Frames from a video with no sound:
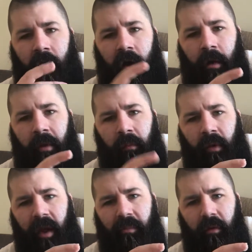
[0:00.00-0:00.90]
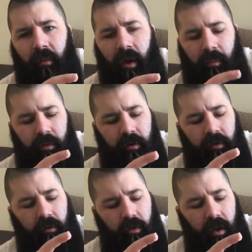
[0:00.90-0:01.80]
I wrap it when I put
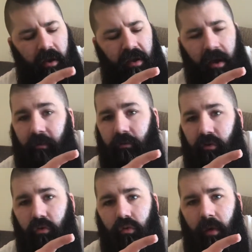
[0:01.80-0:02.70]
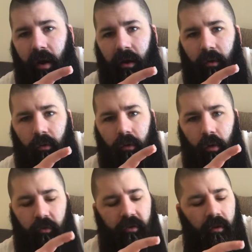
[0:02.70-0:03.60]
any kind of goo on it or
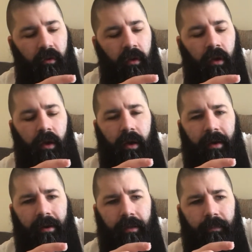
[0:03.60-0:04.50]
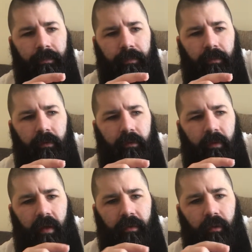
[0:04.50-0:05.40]
lotion, so
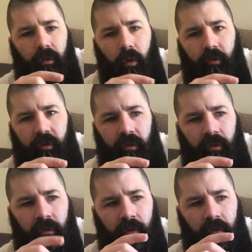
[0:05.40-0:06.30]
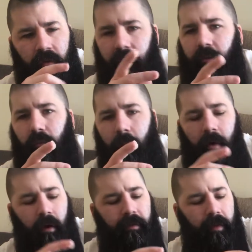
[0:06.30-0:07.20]
that the lotion doesn't rub
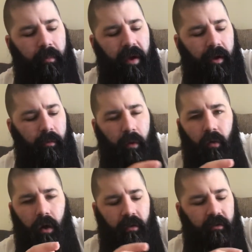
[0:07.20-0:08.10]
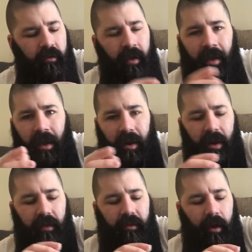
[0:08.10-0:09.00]
off on the back of my watch and it
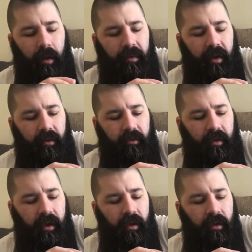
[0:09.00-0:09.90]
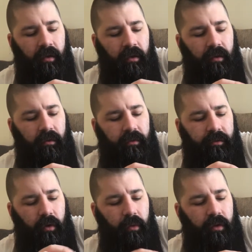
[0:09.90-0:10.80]
has time to actually
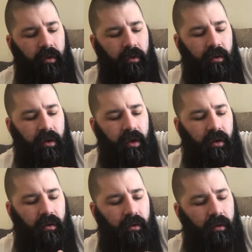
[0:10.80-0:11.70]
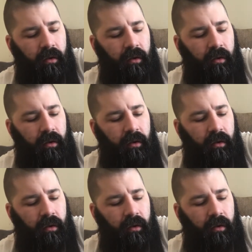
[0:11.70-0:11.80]
soak in.